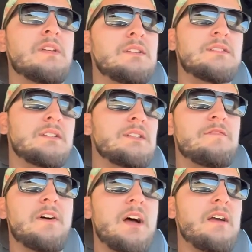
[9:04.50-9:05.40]

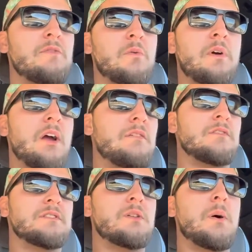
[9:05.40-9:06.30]
65 or however
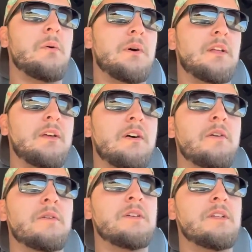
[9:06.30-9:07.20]
slow I want to go.
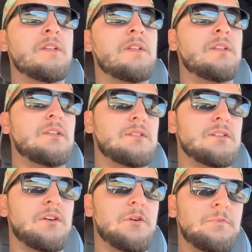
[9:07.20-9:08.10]

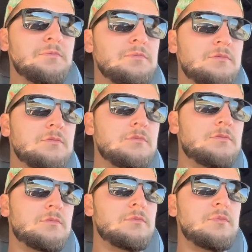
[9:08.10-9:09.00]
So
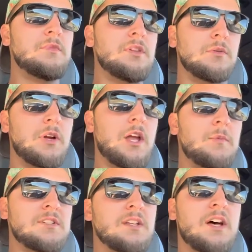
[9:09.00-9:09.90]
the Ram
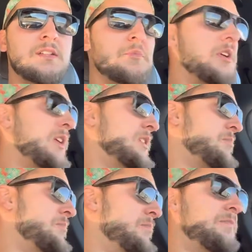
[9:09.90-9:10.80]
exhaust brake
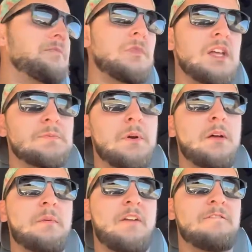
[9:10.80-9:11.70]
that's
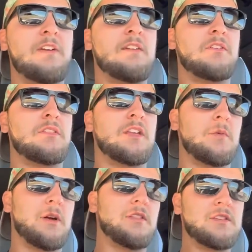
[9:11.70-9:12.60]
probably my favorite thing
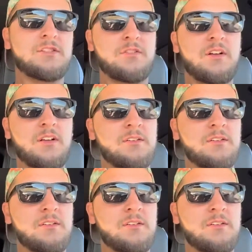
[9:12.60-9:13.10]
about this truck.